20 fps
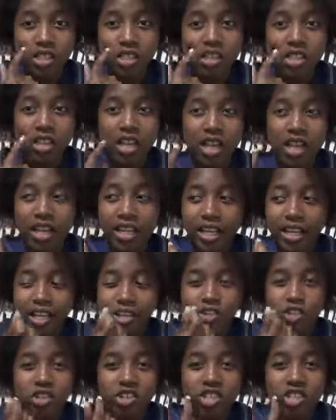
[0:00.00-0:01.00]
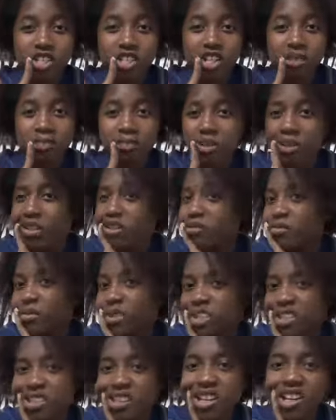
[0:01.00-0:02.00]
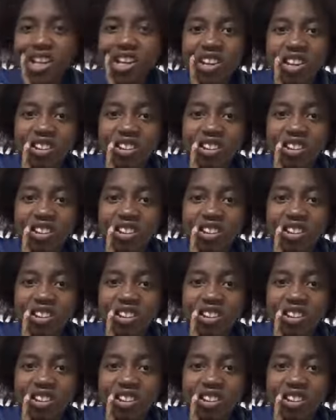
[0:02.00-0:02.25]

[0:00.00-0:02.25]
Like, you could just like put them inside of